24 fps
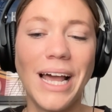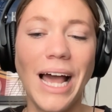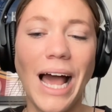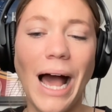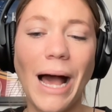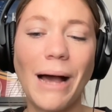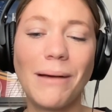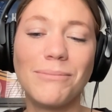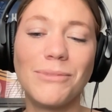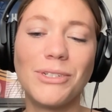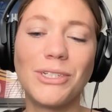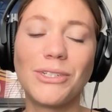
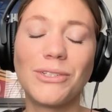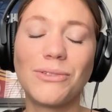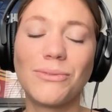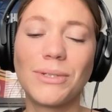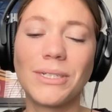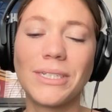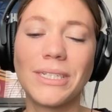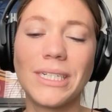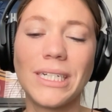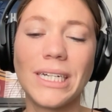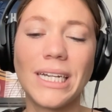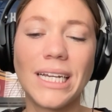I'm just
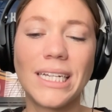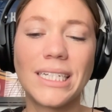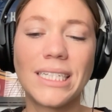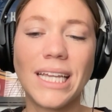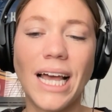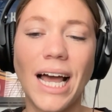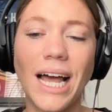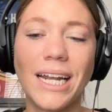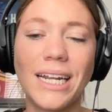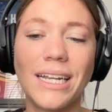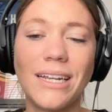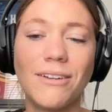really
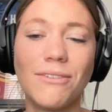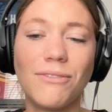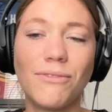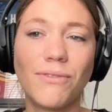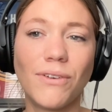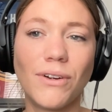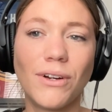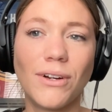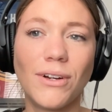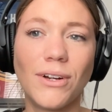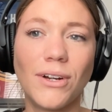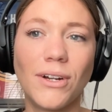excited
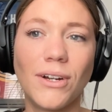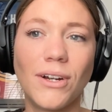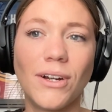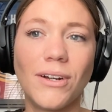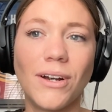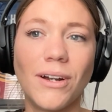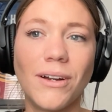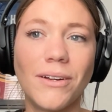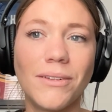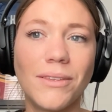for